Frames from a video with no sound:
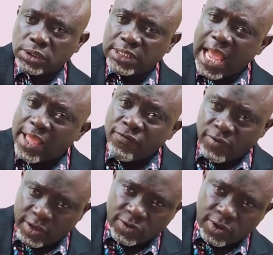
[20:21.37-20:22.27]
dear
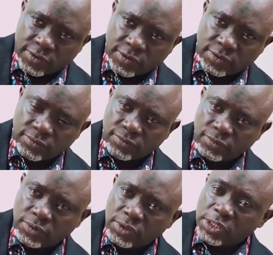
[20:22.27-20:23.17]
investors
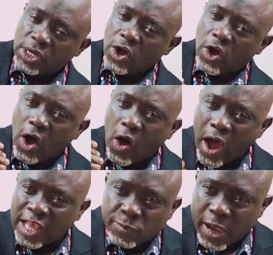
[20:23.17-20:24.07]
or
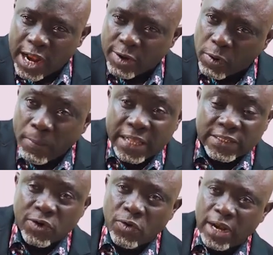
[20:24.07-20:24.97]
aspiring
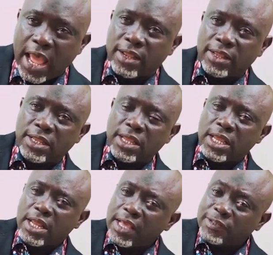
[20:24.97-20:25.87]
property owner,
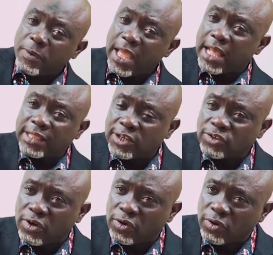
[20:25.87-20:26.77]
let's pay
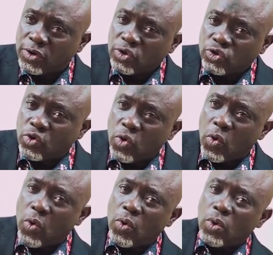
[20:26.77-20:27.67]
attention to